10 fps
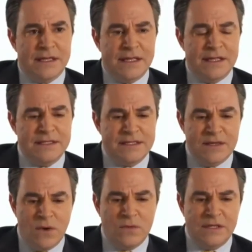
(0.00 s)
It is
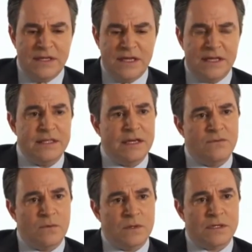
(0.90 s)
the only thing I think
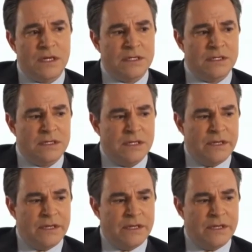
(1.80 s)
I've worked on